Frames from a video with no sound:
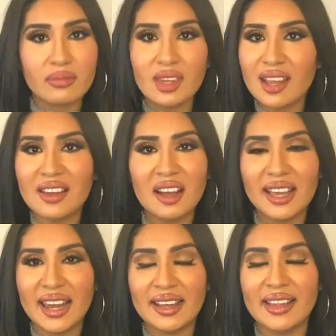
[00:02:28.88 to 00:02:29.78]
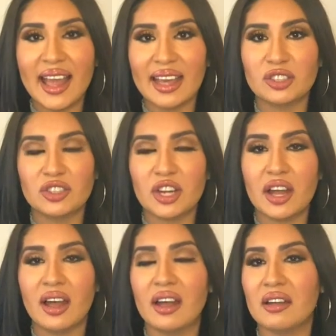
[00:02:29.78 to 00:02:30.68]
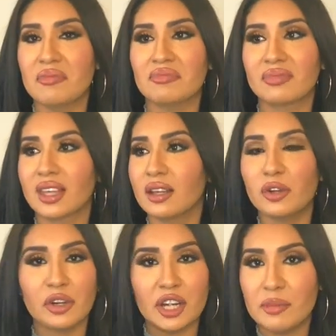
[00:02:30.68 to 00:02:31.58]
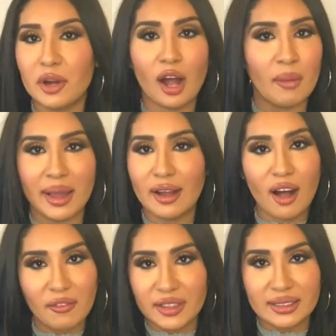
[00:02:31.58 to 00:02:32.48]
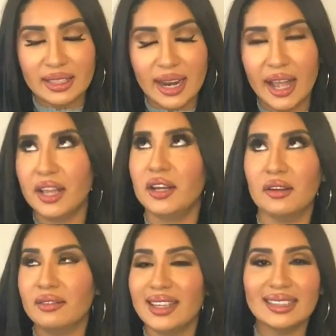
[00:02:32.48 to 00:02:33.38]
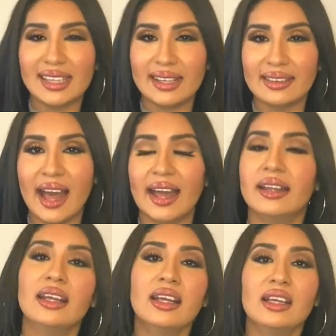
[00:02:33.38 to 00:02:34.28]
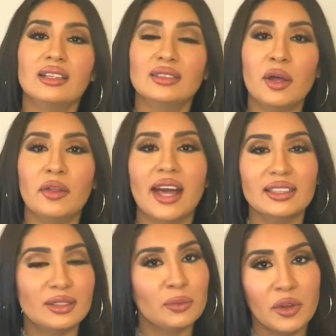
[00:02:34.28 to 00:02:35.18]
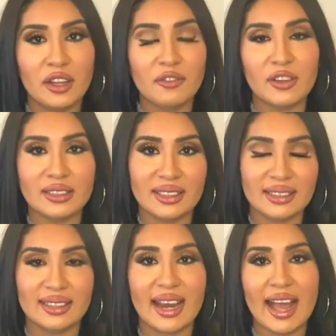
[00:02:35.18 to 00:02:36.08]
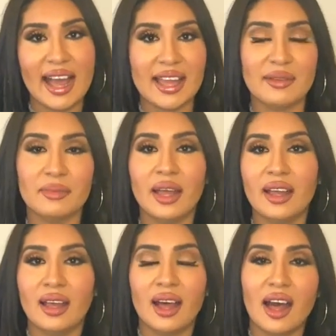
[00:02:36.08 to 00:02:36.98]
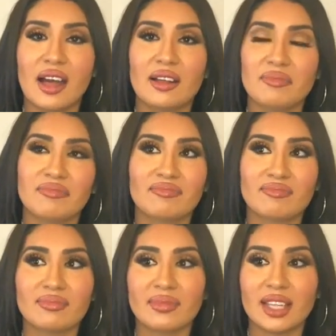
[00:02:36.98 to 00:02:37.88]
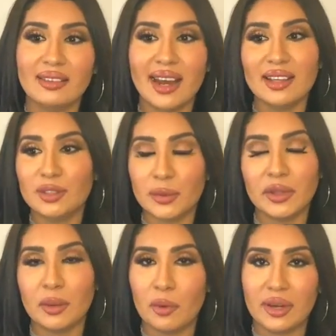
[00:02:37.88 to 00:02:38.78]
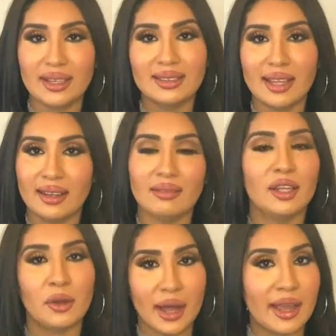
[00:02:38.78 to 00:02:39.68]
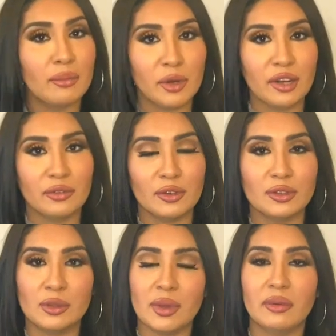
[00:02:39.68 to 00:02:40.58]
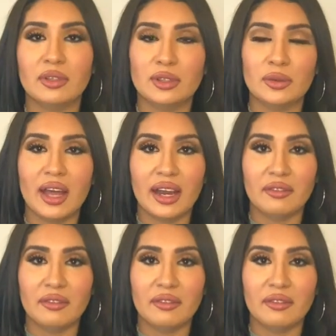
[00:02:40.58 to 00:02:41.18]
not getting the extra creamer on my coffee today, things like that. So that's one of the first things that I am that I do in the mornings, and I am grateful to be able to do that every